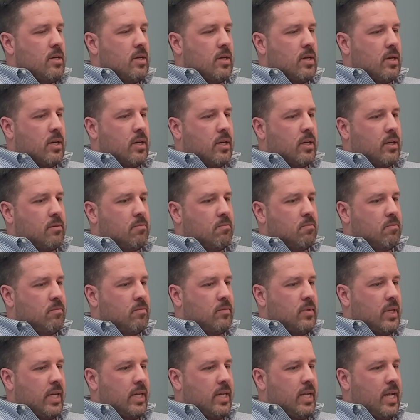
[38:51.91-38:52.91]

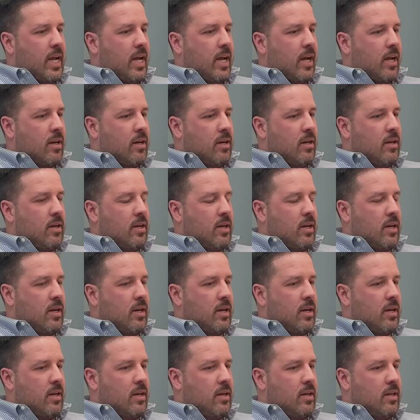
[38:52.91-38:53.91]
Insurance
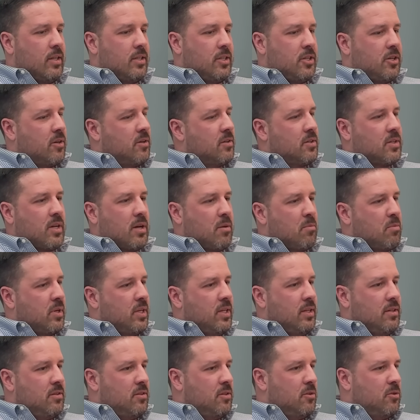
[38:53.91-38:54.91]

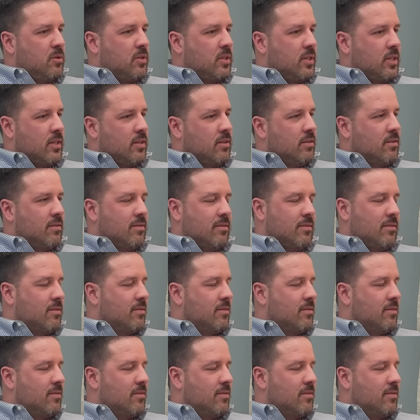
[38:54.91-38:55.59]
companies using